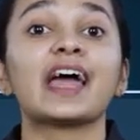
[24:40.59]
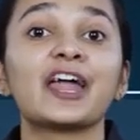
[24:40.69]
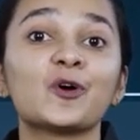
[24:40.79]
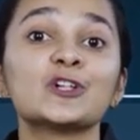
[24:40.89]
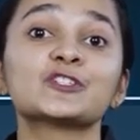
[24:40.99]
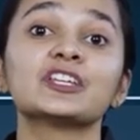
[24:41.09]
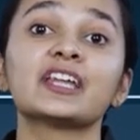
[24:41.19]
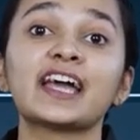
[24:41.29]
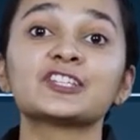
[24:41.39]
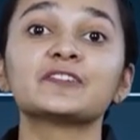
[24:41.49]
and also the
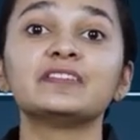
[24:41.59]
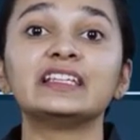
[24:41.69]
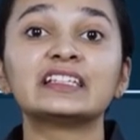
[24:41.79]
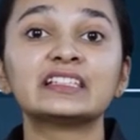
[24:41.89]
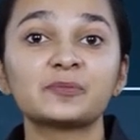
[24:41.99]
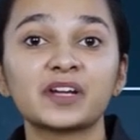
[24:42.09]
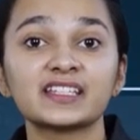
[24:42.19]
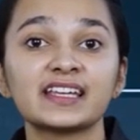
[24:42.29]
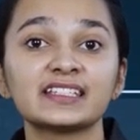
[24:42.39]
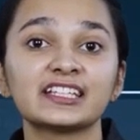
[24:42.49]
rights of legal
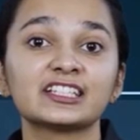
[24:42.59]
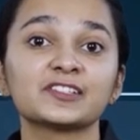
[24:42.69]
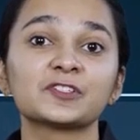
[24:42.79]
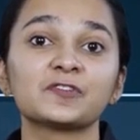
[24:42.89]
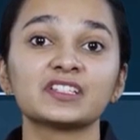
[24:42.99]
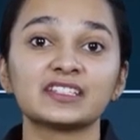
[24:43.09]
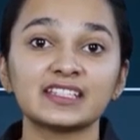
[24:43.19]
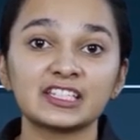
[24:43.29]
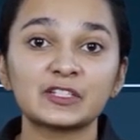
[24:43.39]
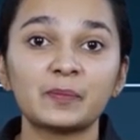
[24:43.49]
representatives of
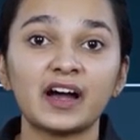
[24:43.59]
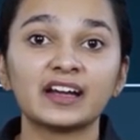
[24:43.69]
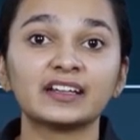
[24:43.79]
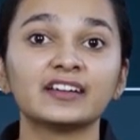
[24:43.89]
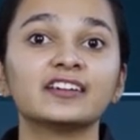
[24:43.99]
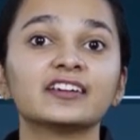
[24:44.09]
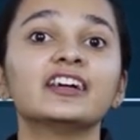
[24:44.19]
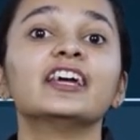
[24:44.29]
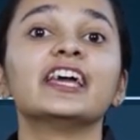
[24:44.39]
deceased partner